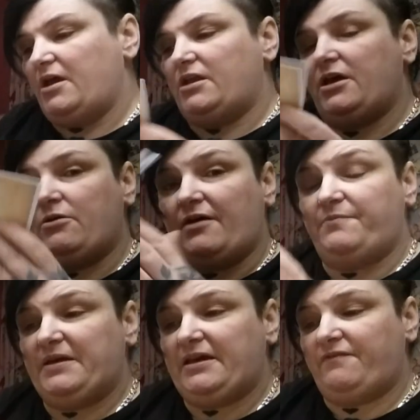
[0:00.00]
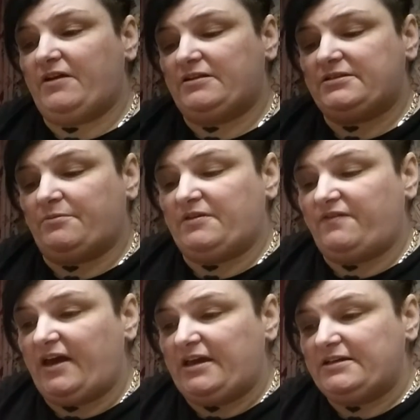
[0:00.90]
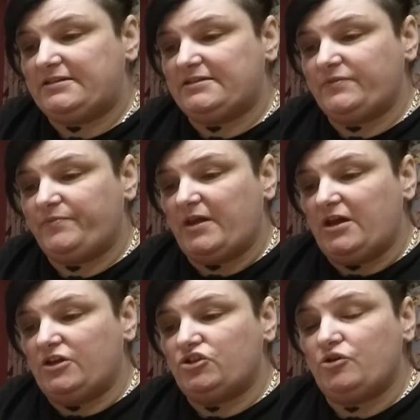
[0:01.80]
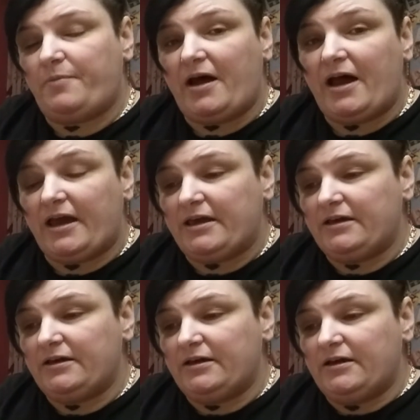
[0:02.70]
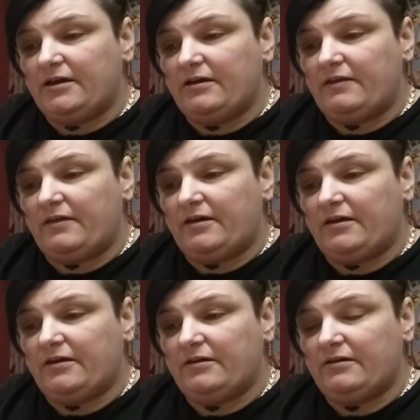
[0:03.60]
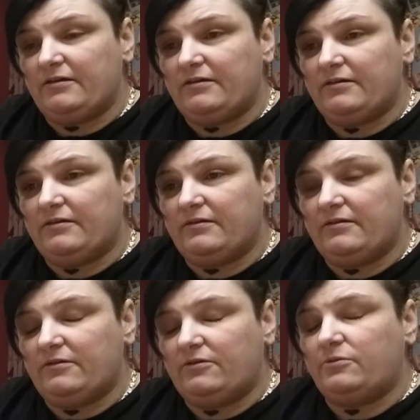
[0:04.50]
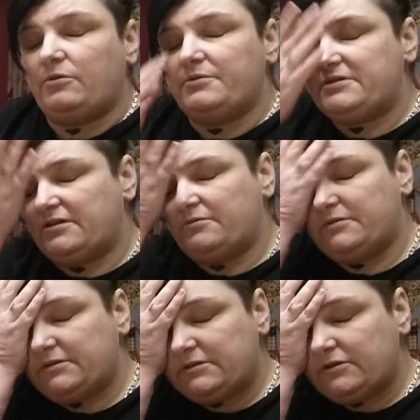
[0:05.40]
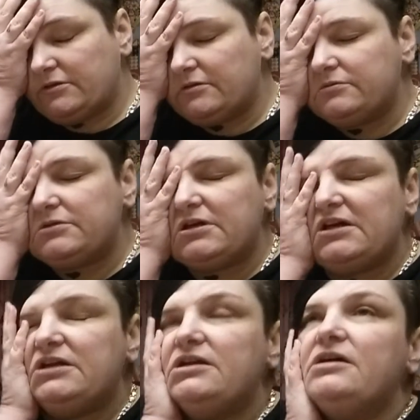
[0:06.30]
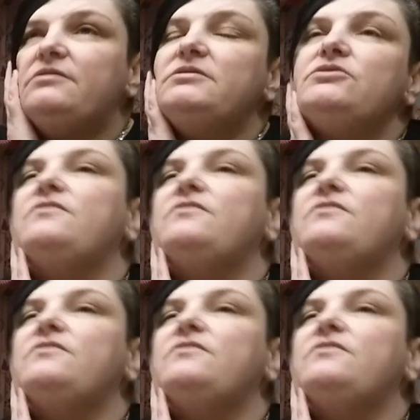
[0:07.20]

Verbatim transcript: Now I've been given some advice to buy the, oh, what was it I was told again, it's